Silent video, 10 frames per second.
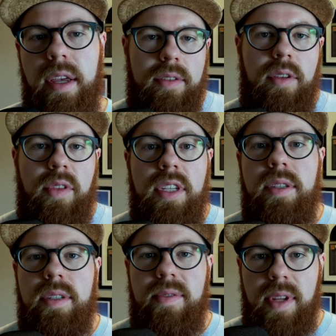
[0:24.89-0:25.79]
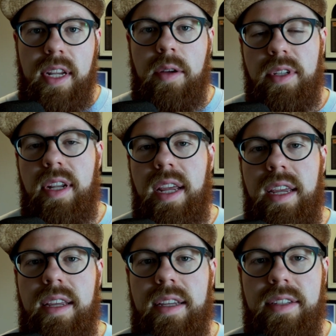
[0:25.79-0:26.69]
So this video
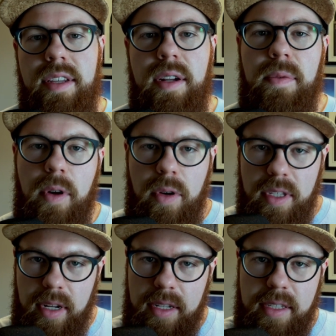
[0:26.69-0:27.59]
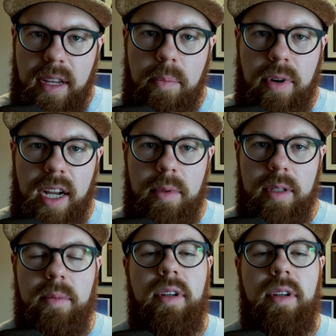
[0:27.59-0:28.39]
today is going to focus on a subproblem